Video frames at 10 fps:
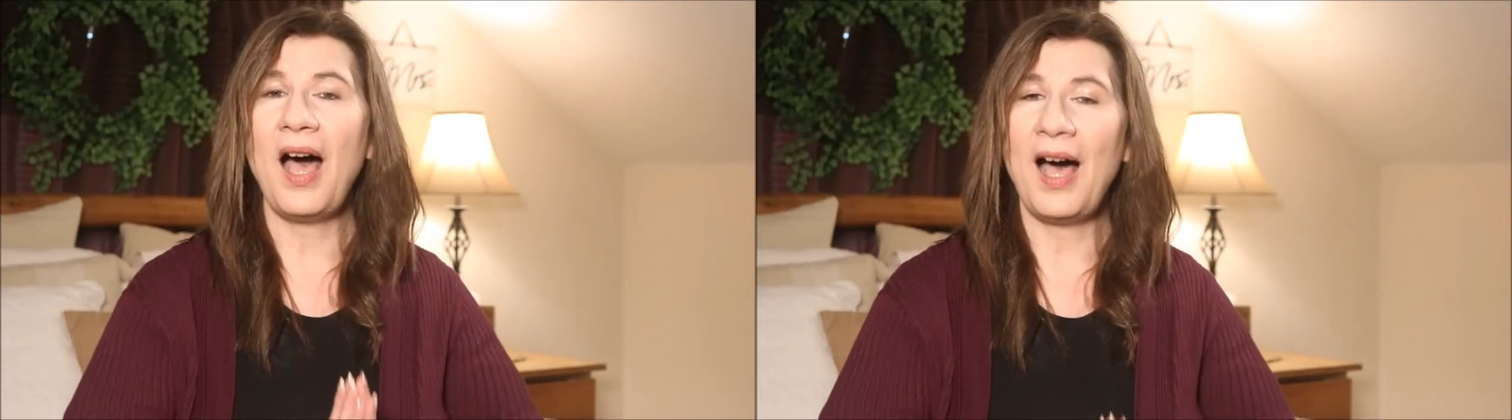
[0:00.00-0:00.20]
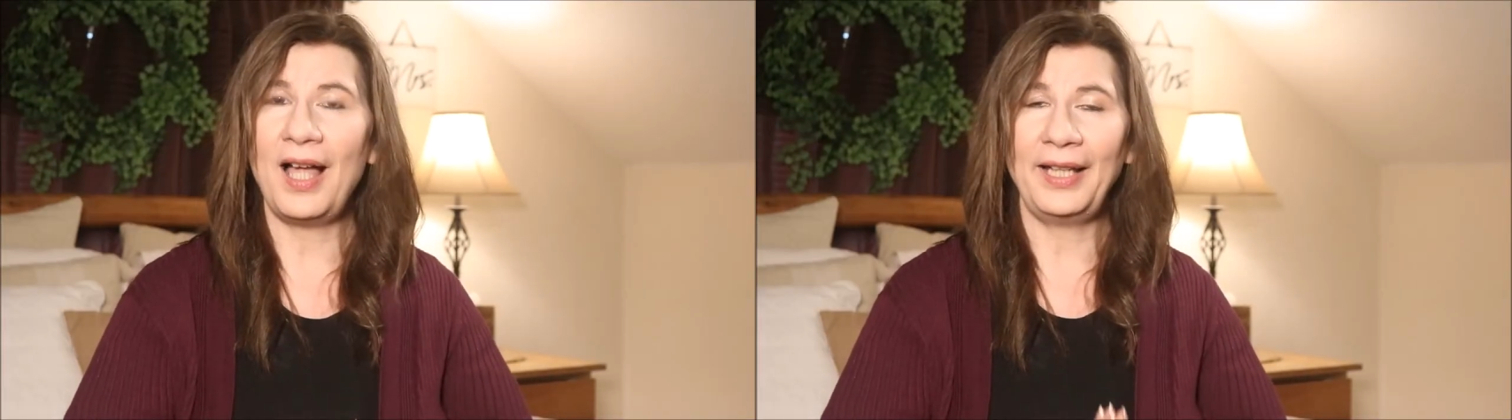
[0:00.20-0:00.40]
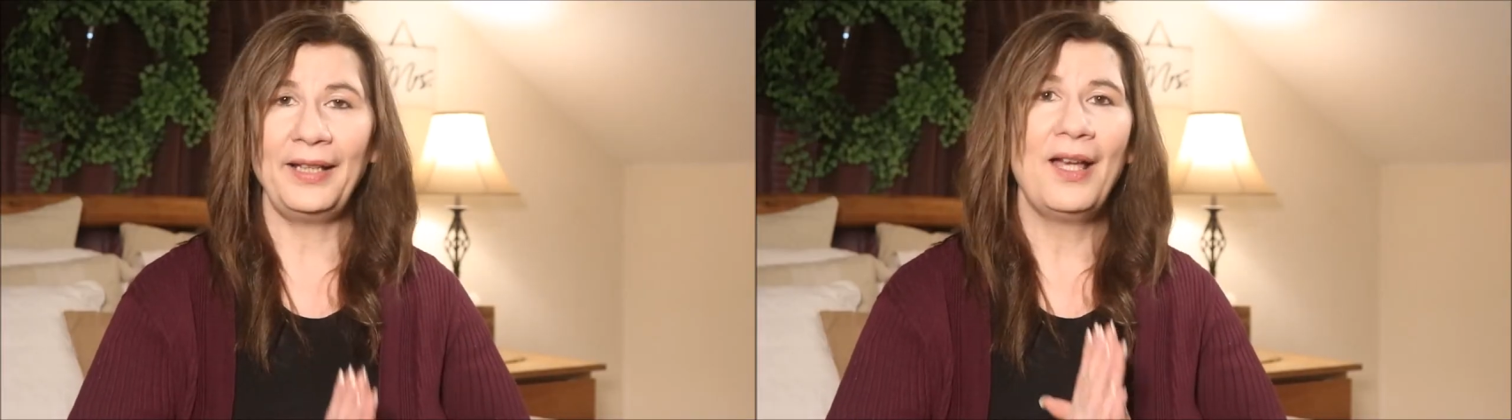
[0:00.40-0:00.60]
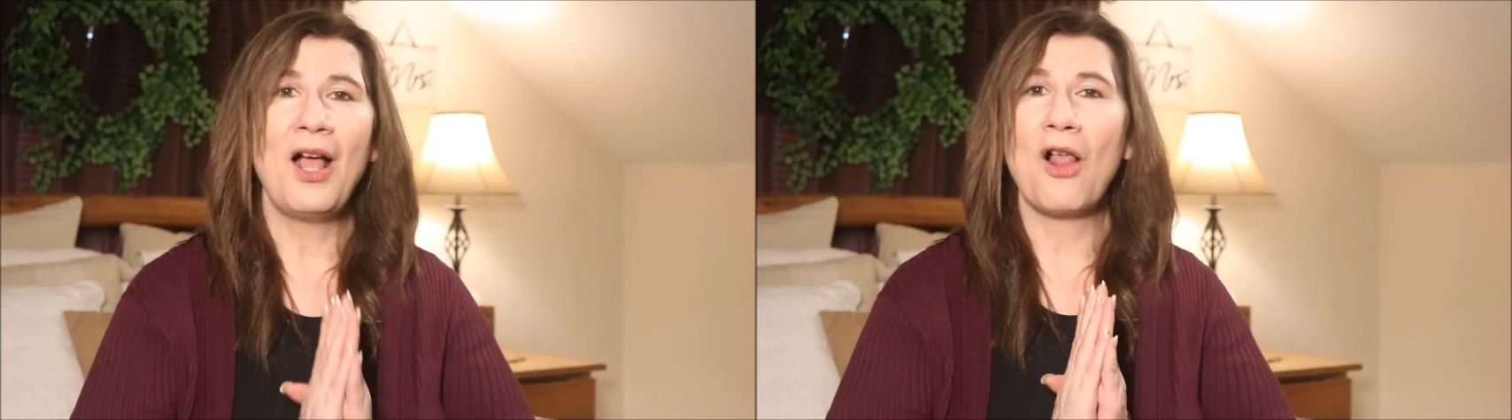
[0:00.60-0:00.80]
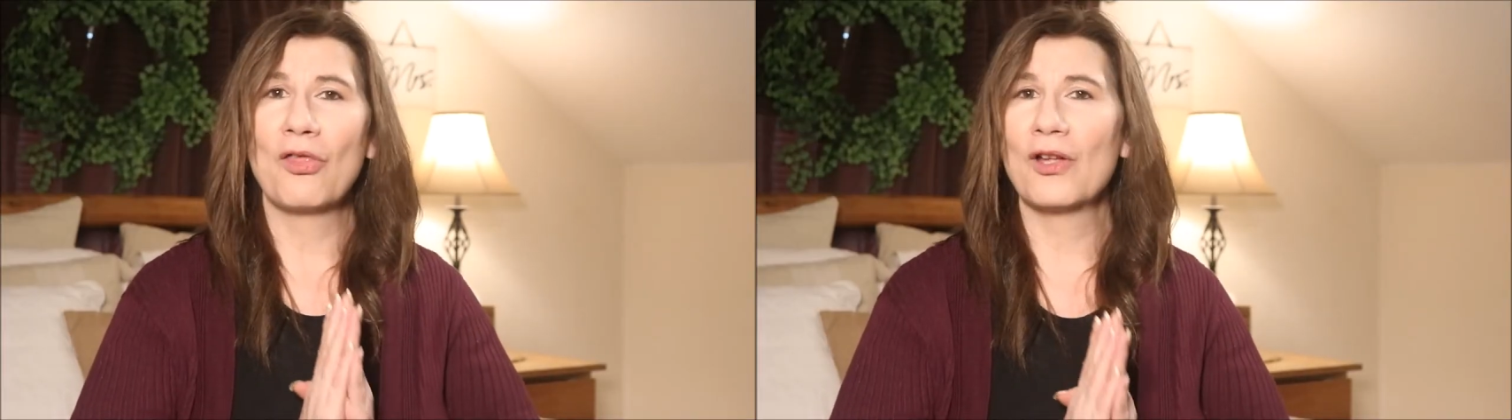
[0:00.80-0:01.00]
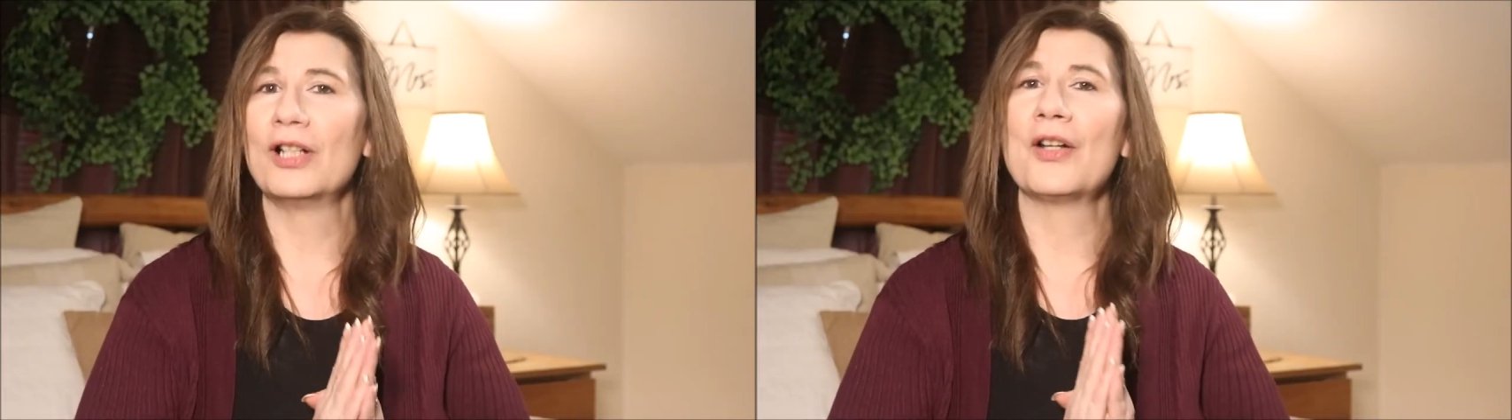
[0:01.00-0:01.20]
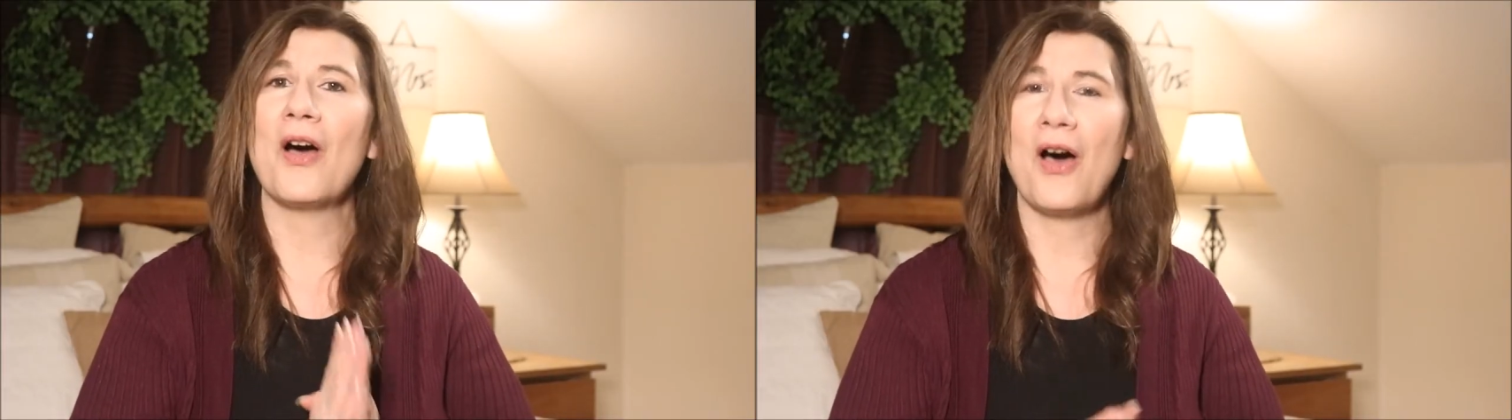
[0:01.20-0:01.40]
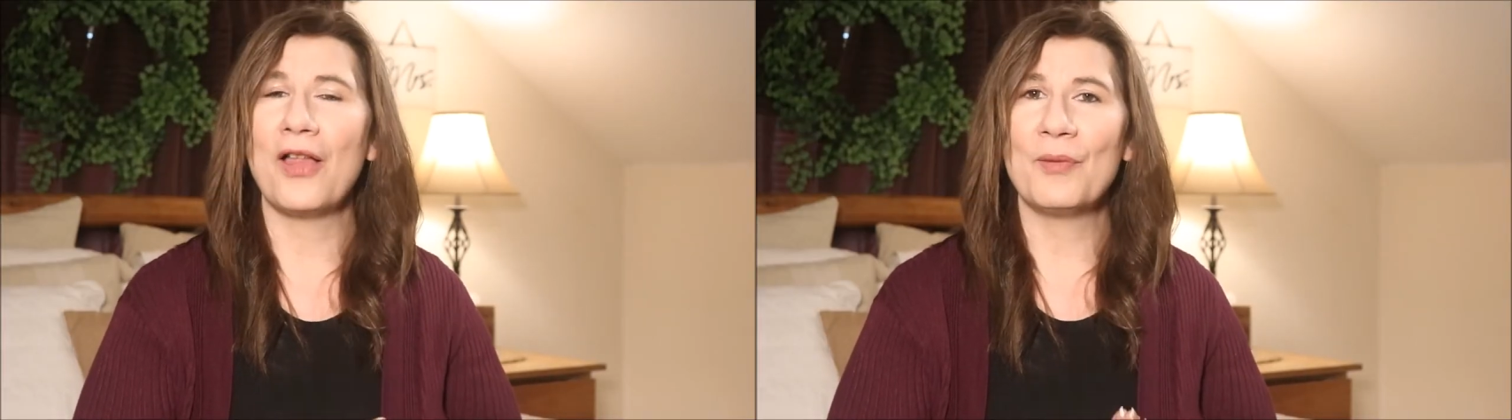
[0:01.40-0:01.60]
I learned
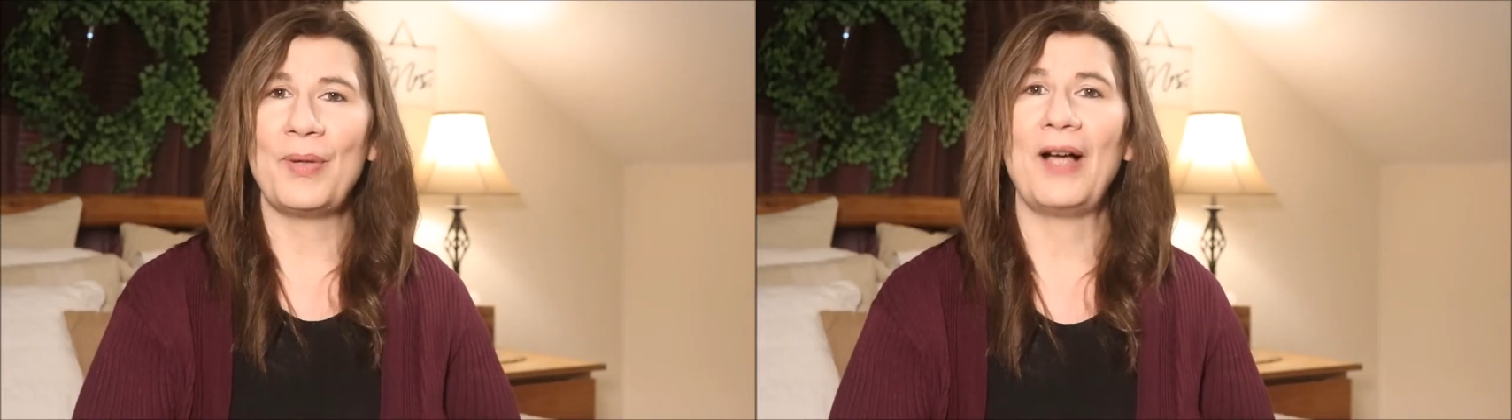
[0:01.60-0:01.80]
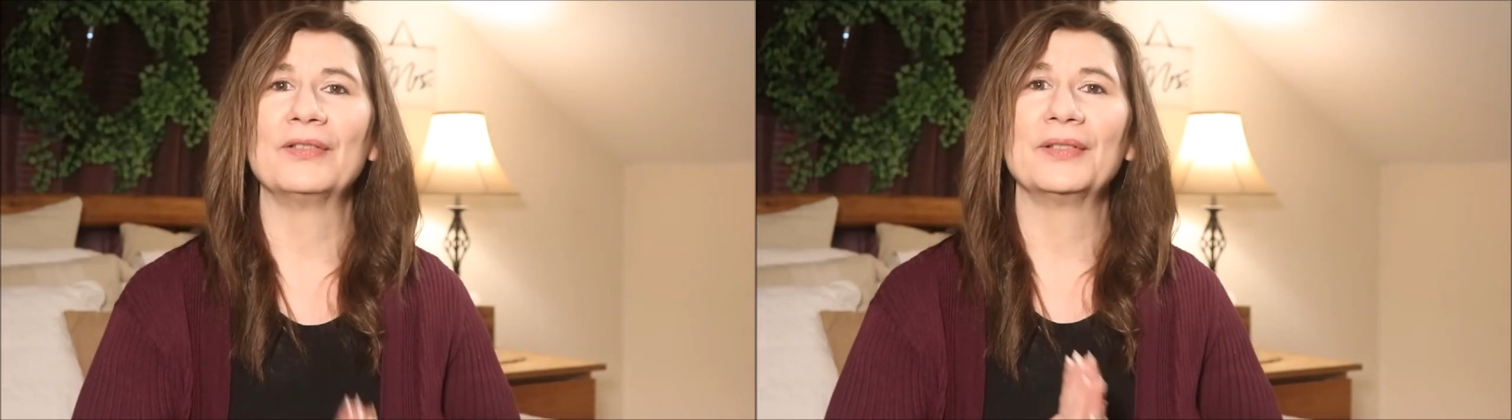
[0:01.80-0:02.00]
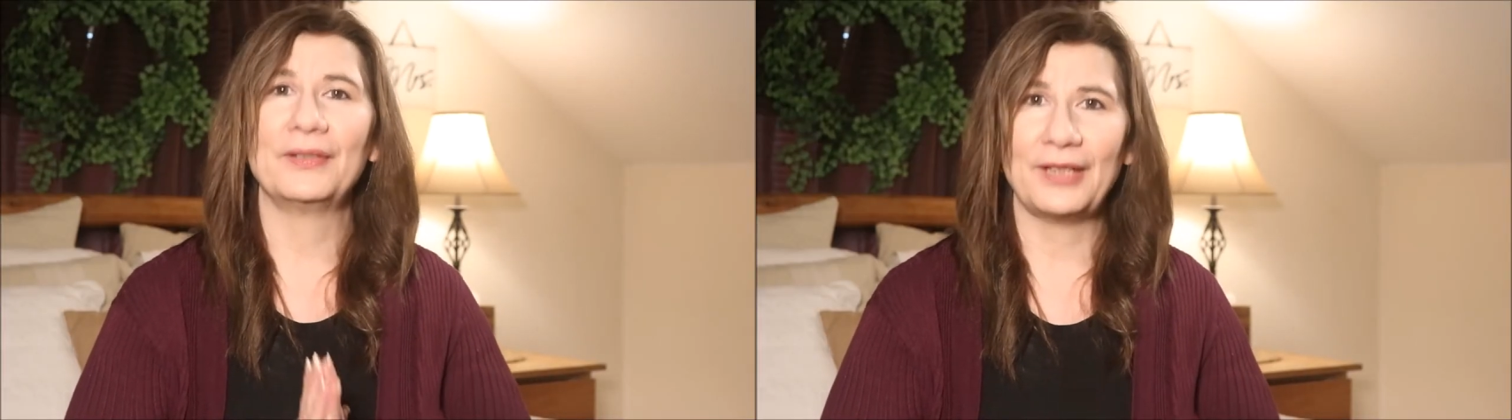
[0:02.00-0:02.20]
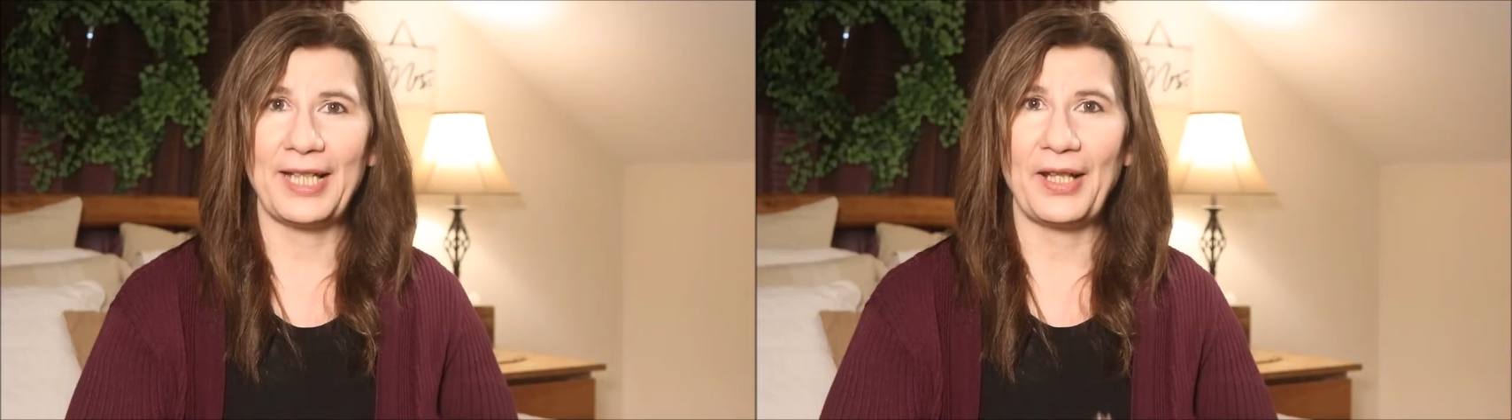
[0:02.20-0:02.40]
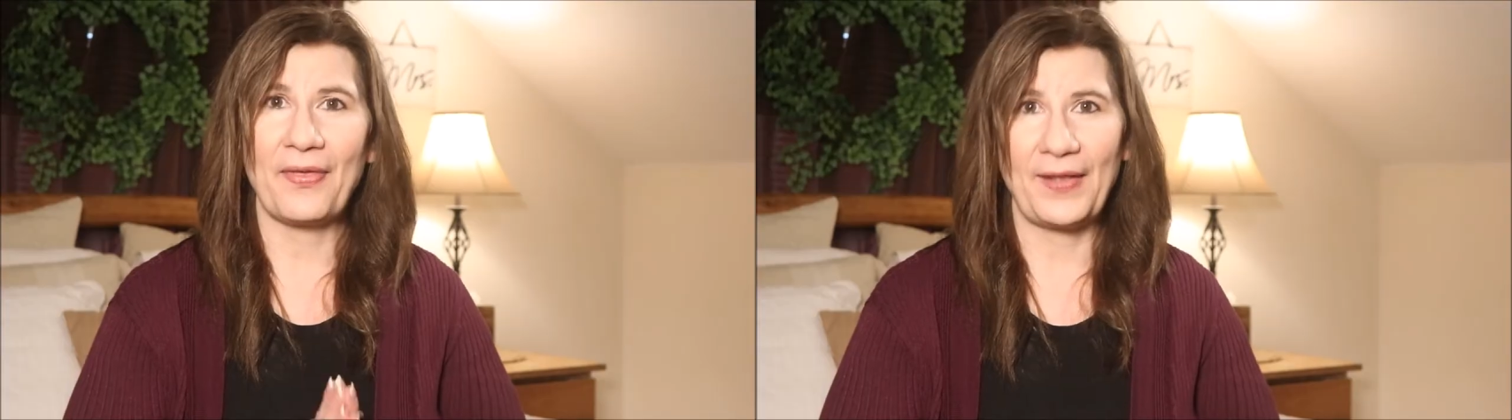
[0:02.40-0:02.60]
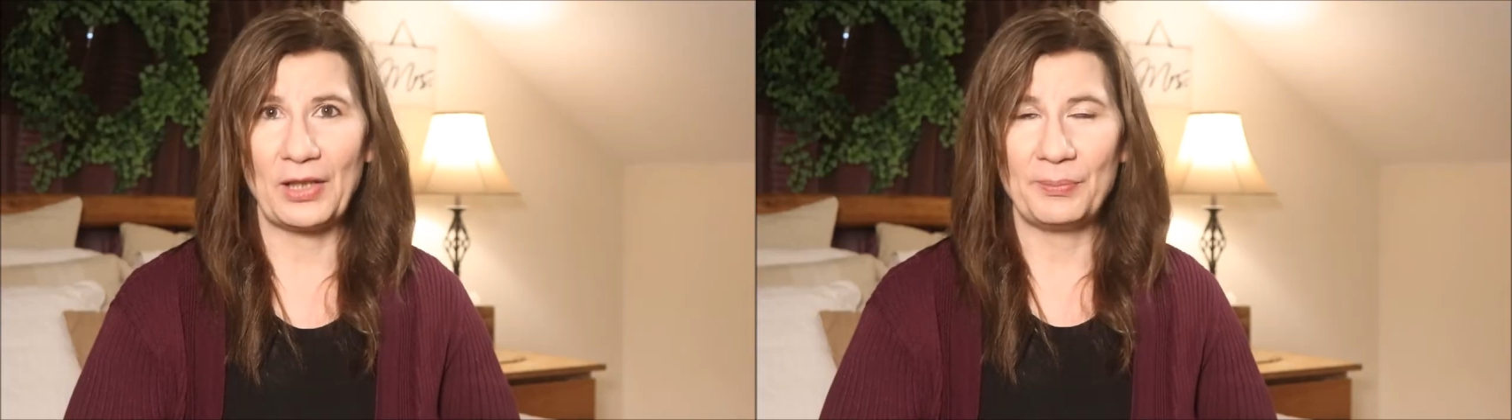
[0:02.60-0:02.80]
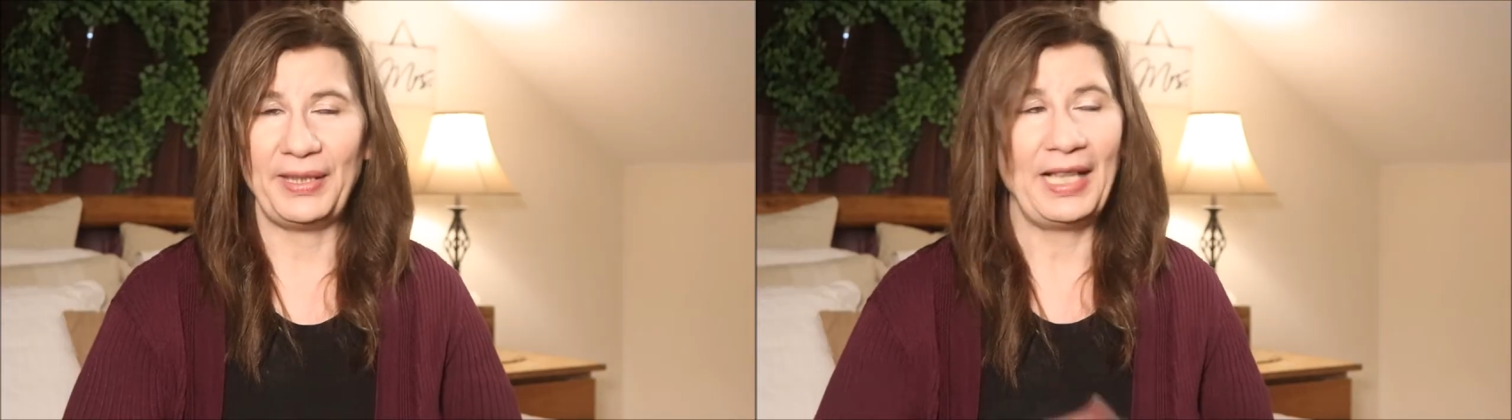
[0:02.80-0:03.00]
all about light therapy.